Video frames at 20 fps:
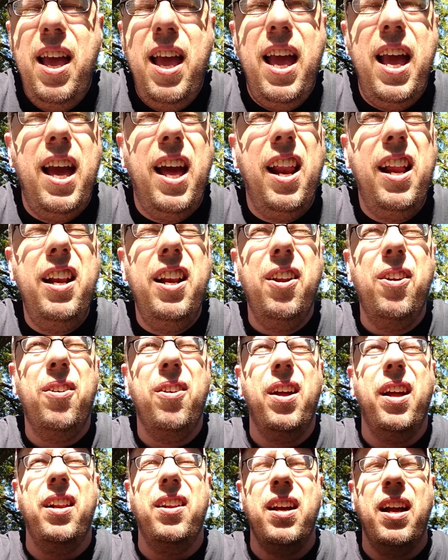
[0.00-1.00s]
And I didn't
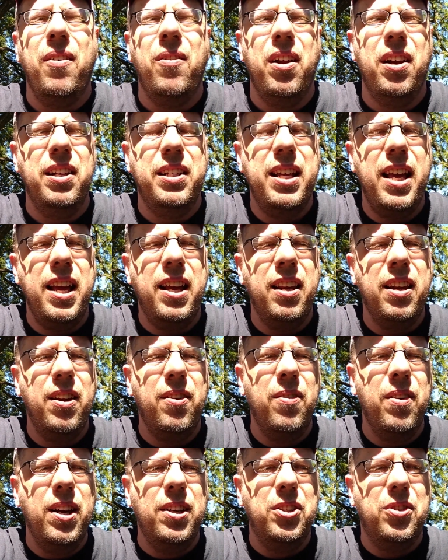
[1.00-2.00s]
know that I wanted to take, and
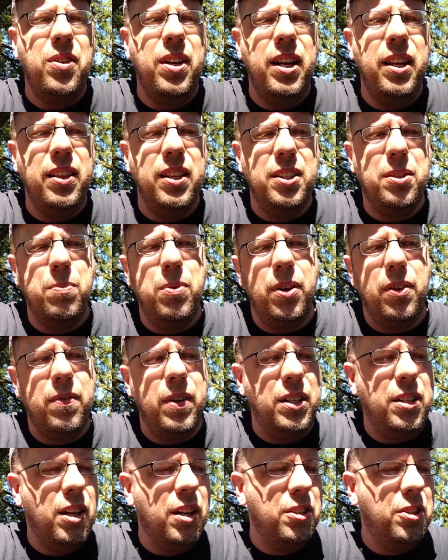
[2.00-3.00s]
when I was reading this book by
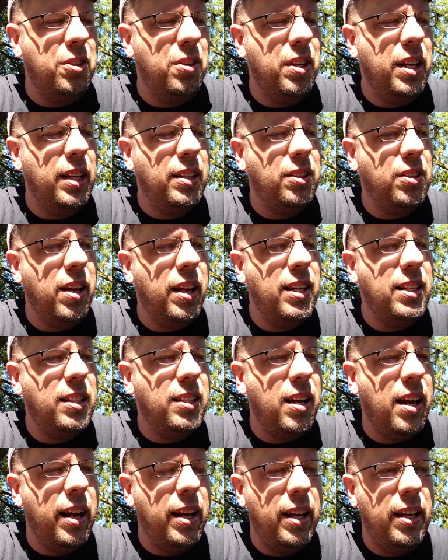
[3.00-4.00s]
Charles Duhigg, so I
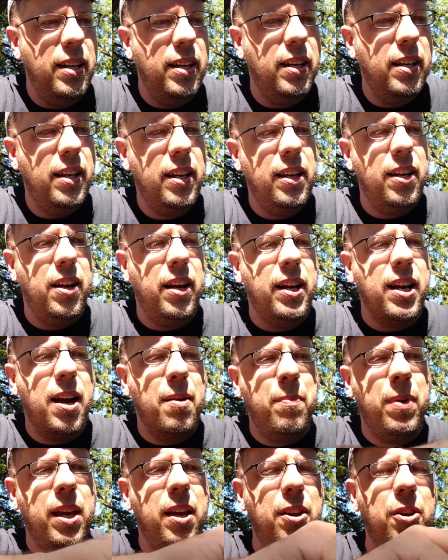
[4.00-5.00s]
decided, I got me a